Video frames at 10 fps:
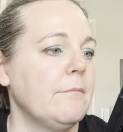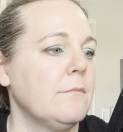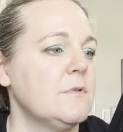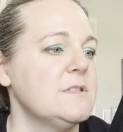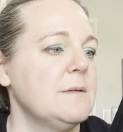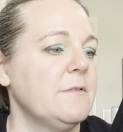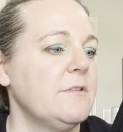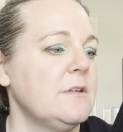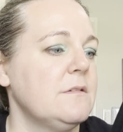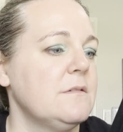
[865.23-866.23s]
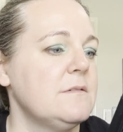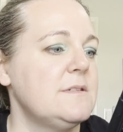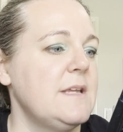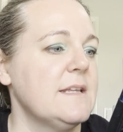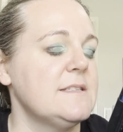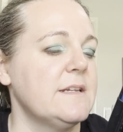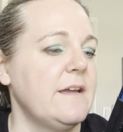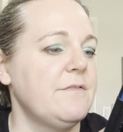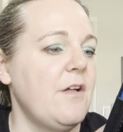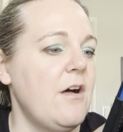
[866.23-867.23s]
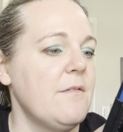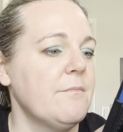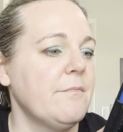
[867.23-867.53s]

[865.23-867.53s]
What's the name of it? Dance at Nightfall,